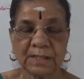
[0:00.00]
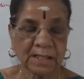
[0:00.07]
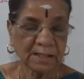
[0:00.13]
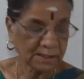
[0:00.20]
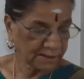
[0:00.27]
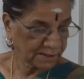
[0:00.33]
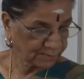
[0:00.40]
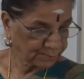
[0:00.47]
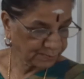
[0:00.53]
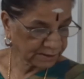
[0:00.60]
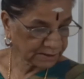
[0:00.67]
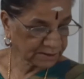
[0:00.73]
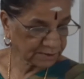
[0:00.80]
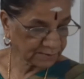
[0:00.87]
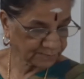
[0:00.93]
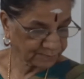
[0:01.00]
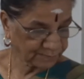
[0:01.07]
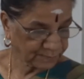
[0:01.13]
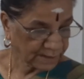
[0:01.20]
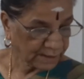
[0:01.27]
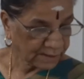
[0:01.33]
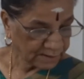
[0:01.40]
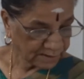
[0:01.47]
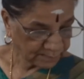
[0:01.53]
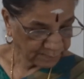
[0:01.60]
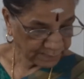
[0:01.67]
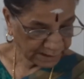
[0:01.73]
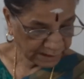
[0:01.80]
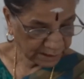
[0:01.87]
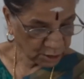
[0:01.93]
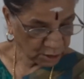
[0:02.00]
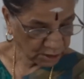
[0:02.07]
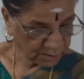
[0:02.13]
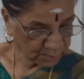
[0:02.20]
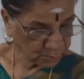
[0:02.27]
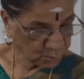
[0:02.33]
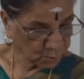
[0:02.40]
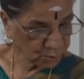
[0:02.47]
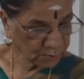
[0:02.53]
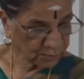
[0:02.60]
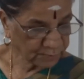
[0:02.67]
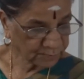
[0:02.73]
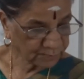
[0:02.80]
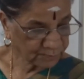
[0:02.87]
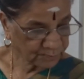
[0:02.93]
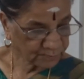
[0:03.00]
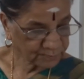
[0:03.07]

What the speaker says: I repeat, the male hormone